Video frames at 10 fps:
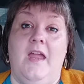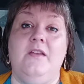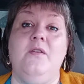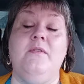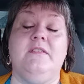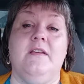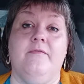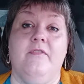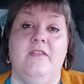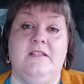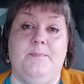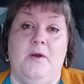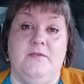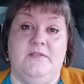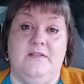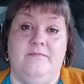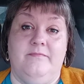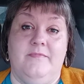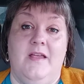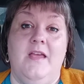and doing something for this person
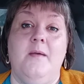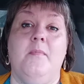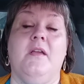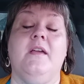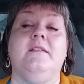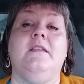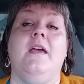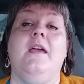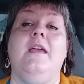because